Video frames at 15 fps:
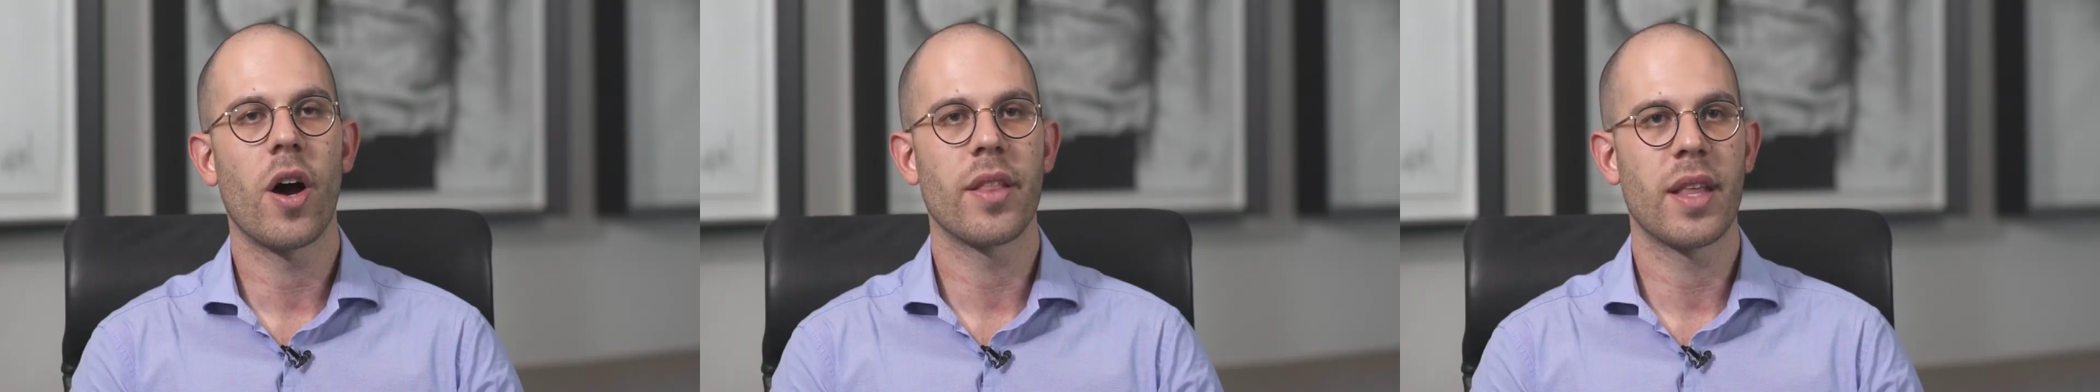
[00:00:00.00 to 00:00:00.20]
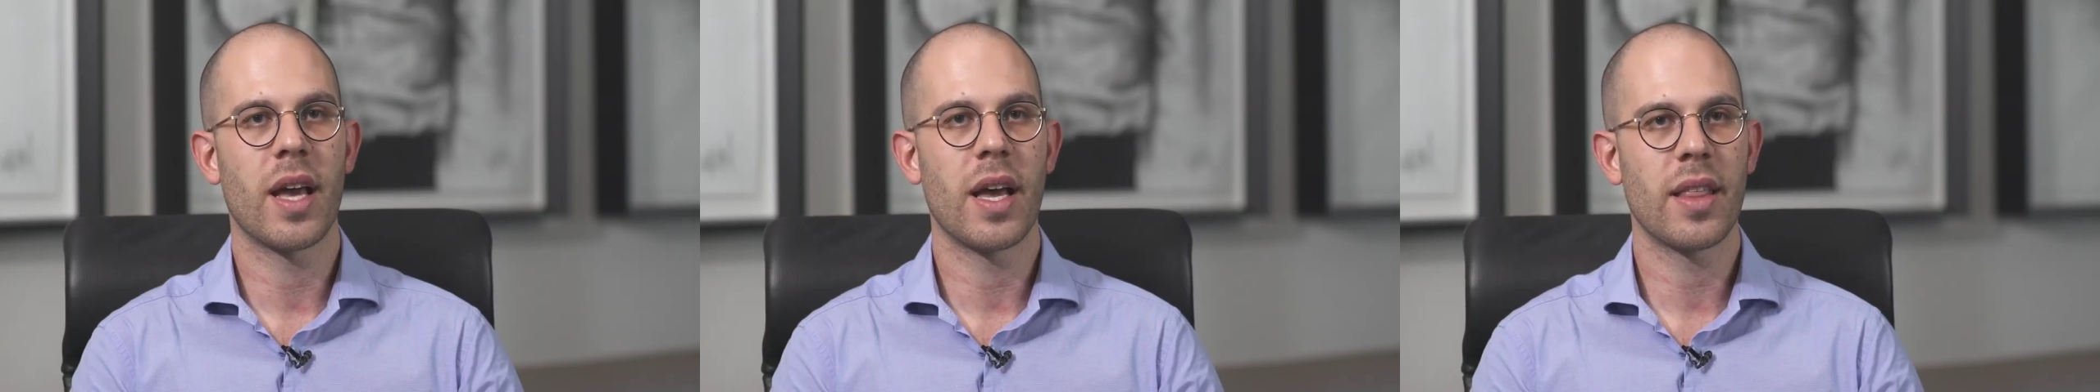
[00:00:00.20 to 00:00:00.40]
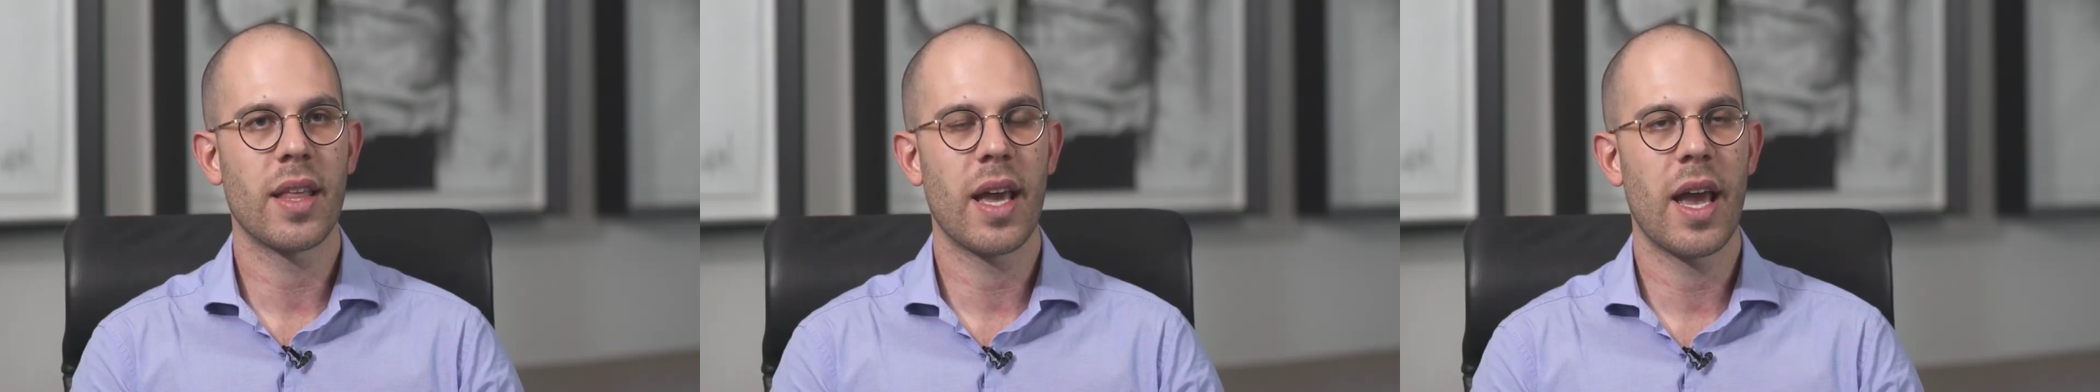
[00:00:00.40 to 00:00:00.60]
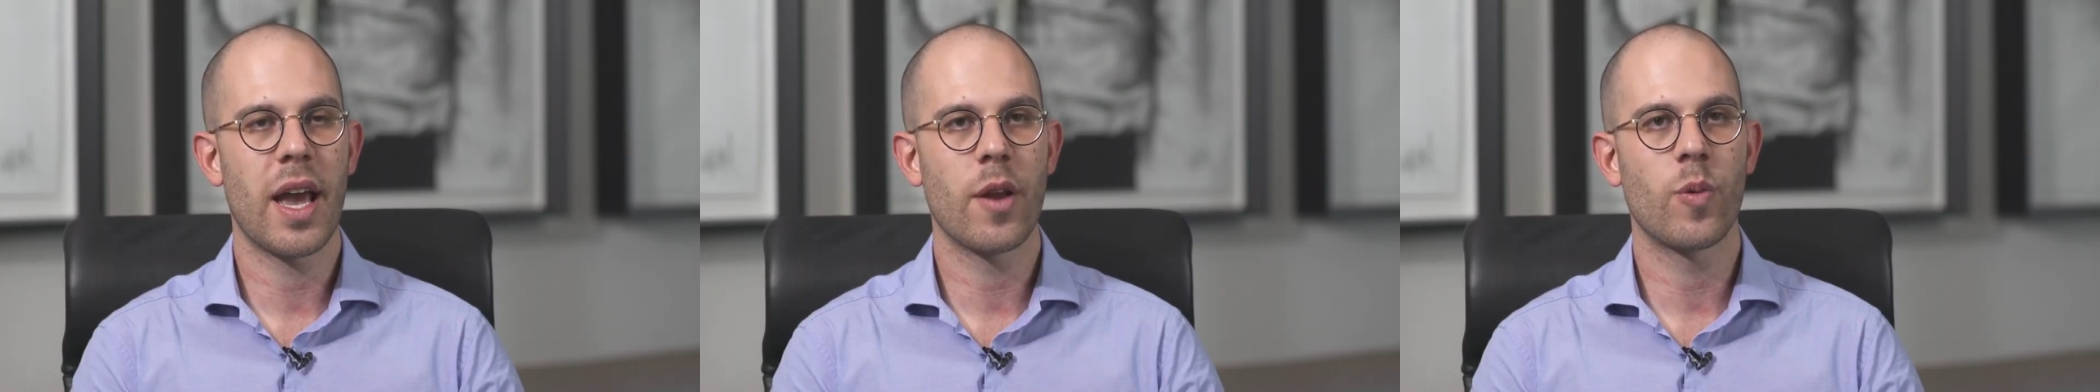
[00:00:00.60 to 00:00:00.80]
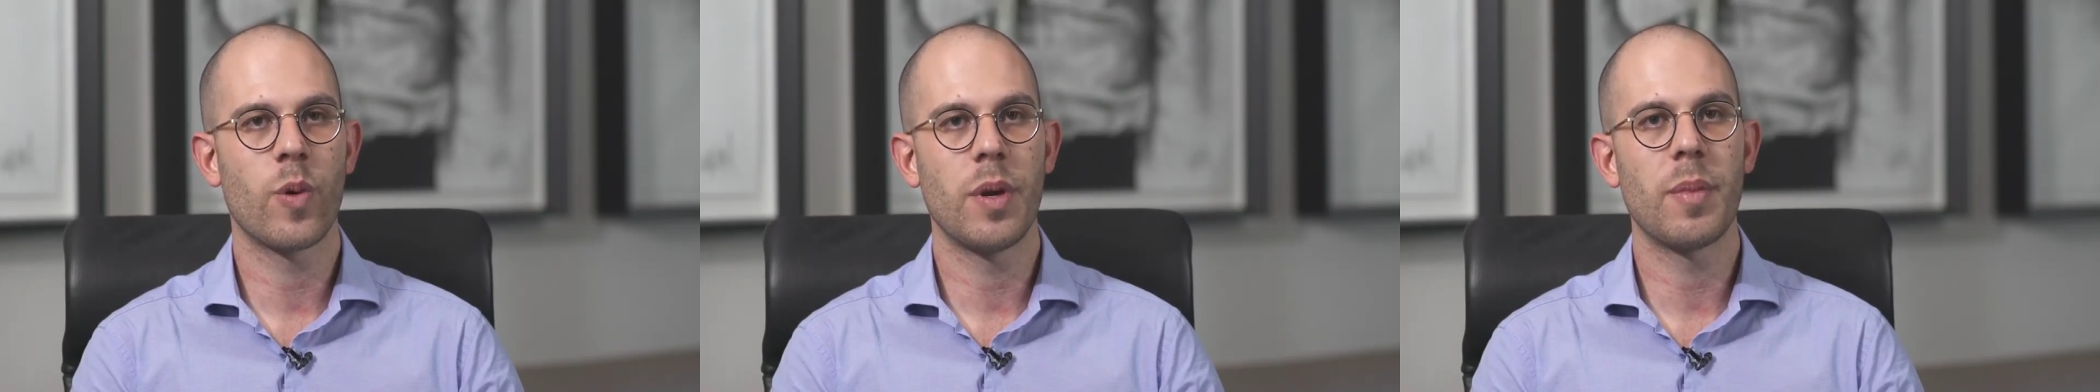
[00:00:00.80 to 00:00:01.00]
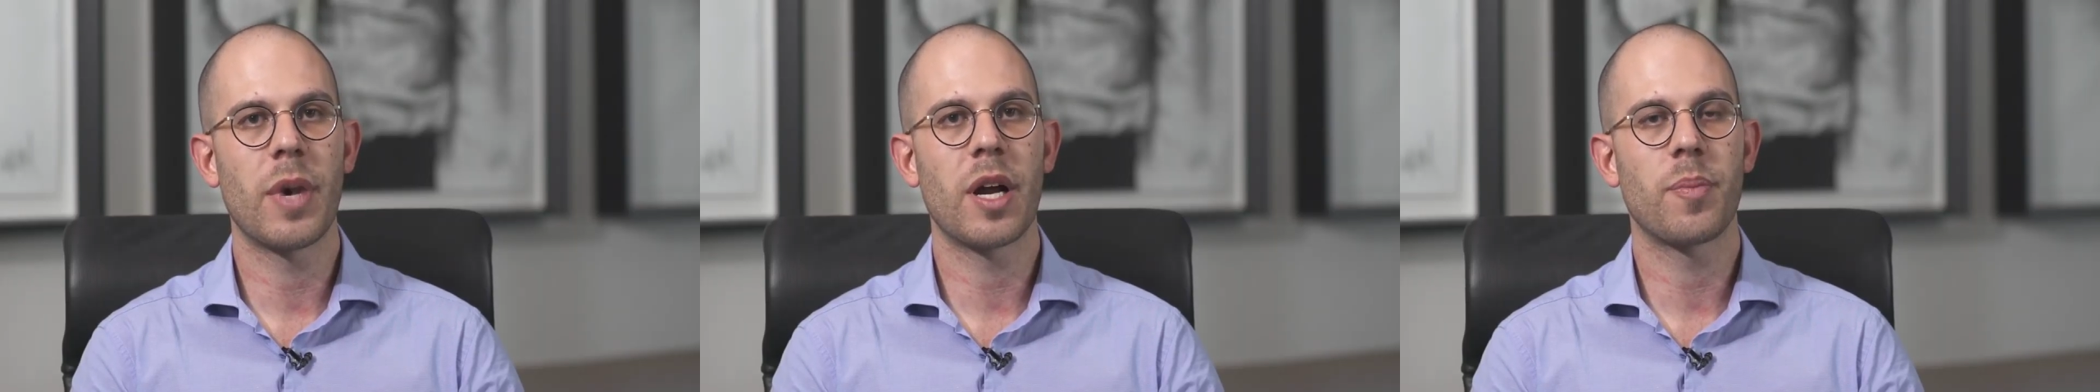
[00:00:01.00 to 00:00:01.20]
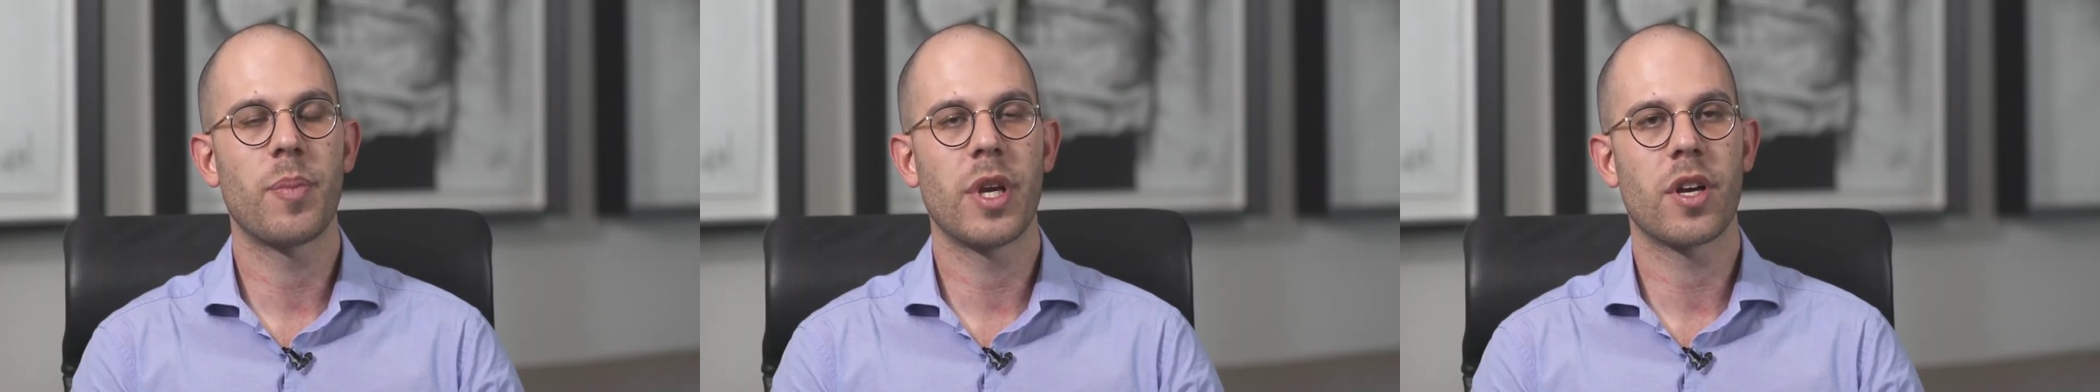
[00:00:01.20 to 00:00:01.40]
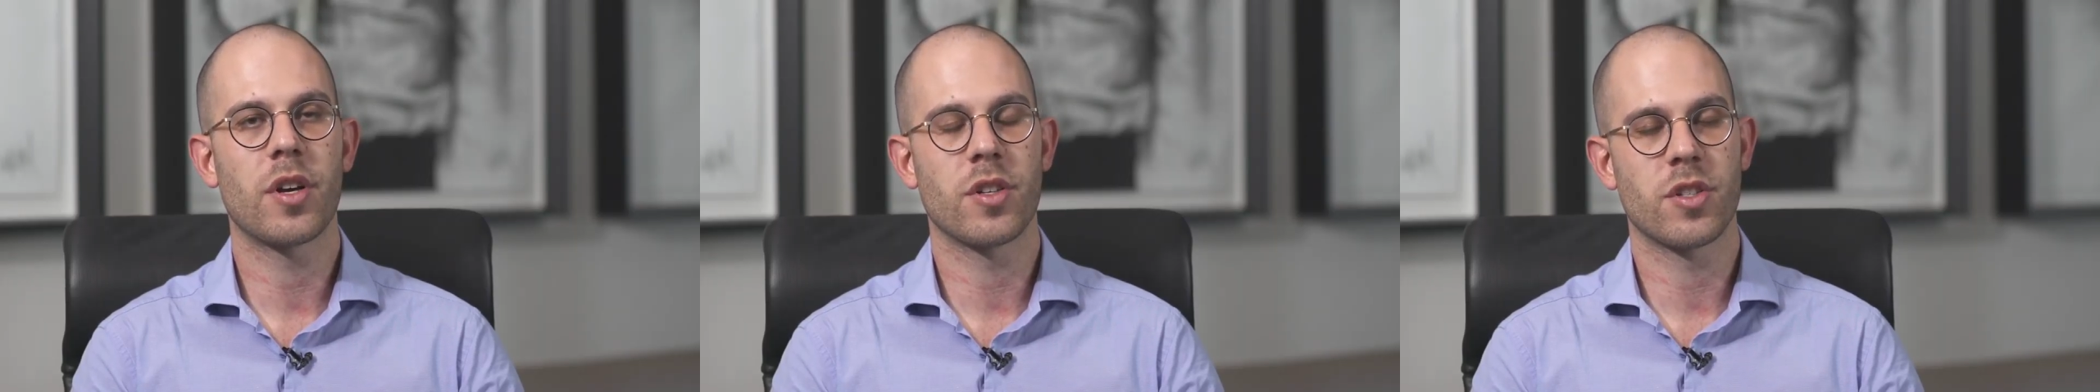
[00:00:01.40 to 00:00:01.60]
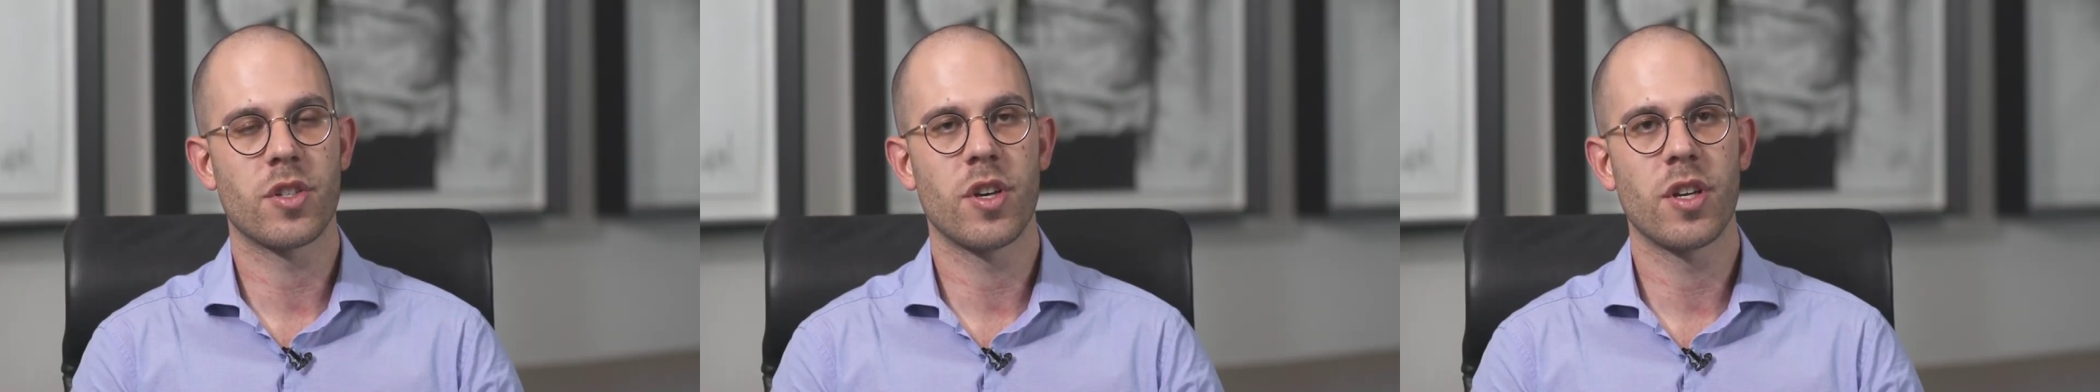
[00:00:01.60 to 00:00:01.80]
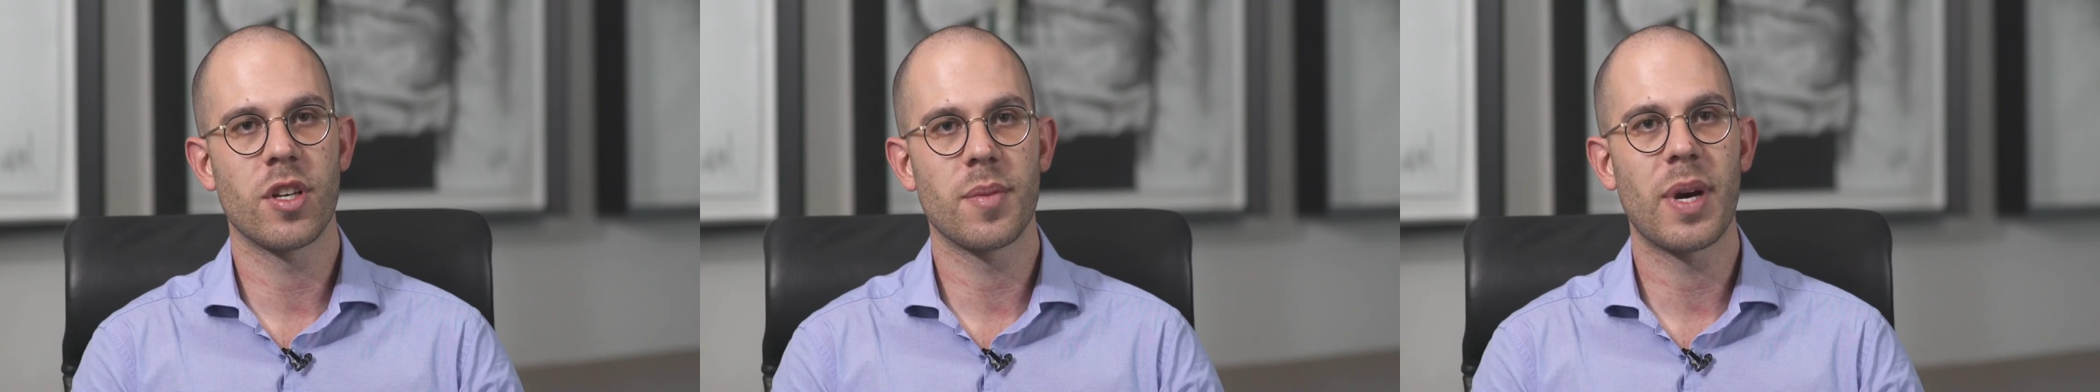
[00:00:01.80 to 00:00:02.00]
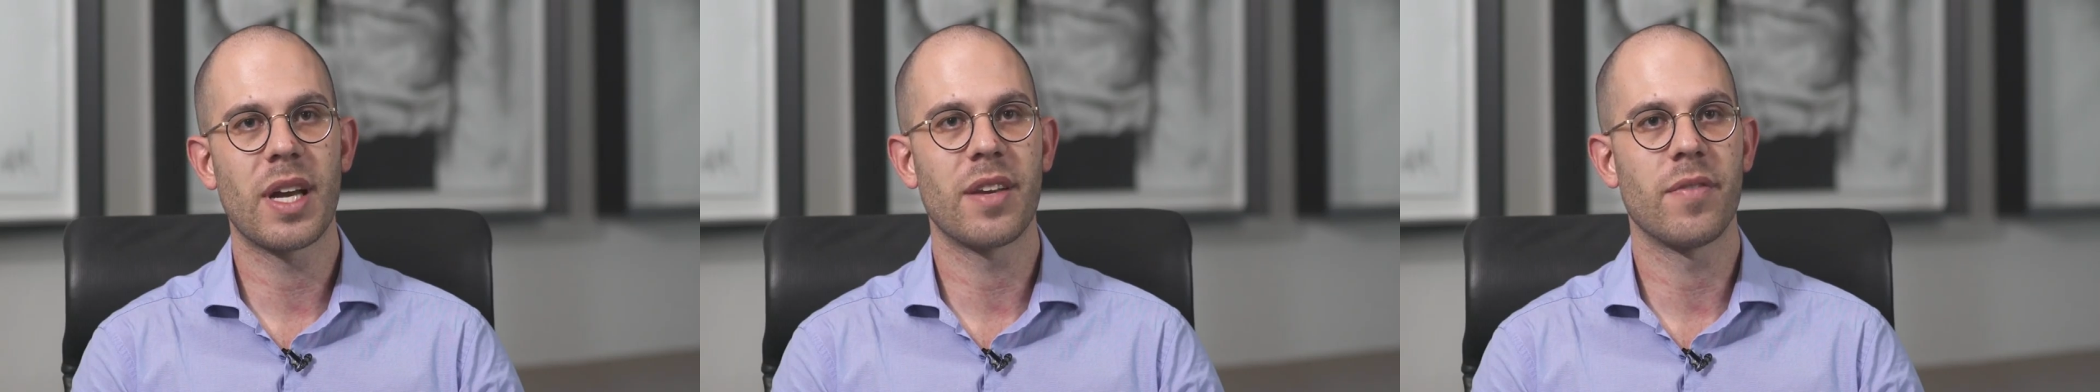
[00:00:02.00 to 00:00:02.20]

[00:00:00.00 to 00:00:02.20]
On the other hand, we might be concerned about